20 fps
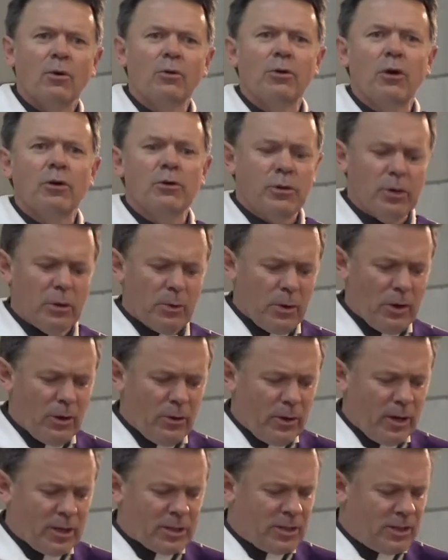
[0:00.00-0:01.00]
Although there
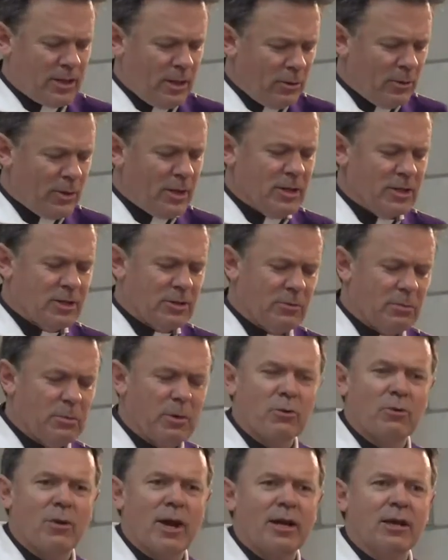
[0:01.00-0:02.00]
were a series of
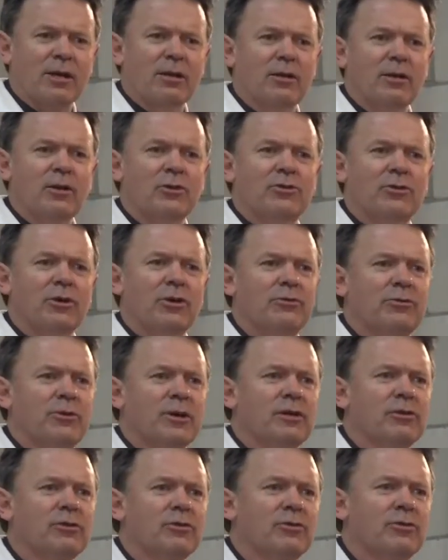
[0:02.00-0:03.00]
miraculous
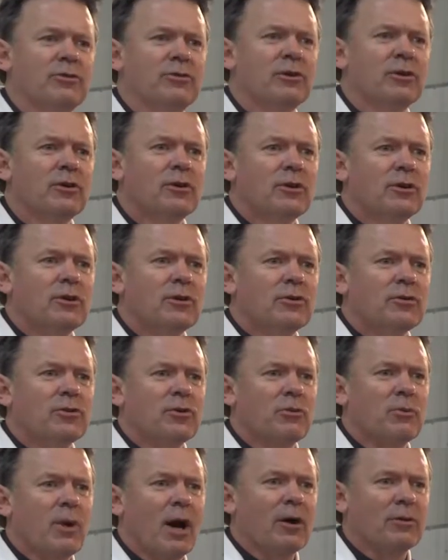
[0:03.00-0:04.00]
events
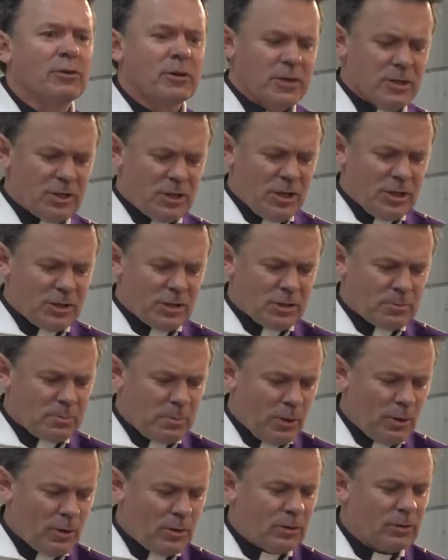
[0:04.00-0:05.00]
surrounding
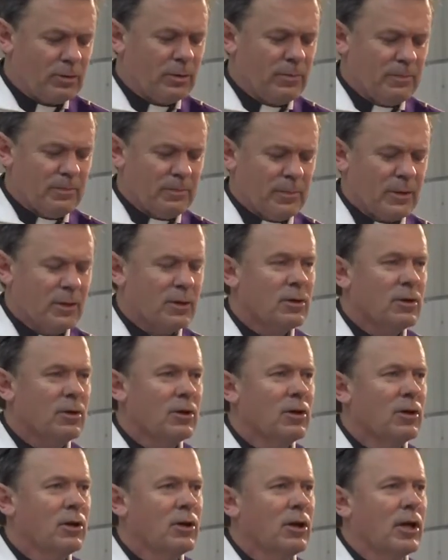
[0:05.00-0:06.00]
Jesus' birth,
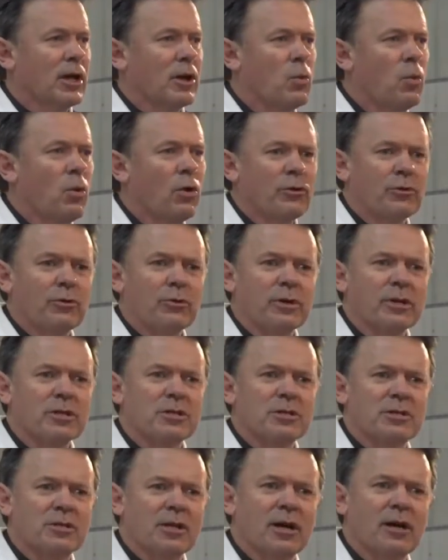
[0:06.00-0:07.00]
like
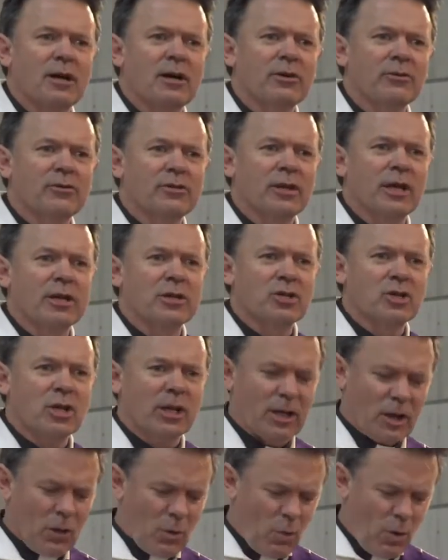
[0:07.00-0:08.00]
wandering stars and
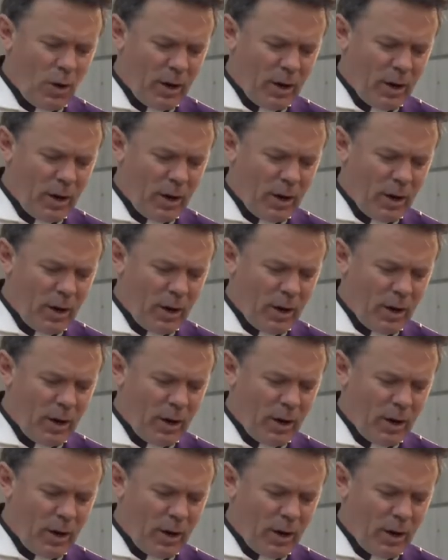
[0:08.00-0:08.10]
angelic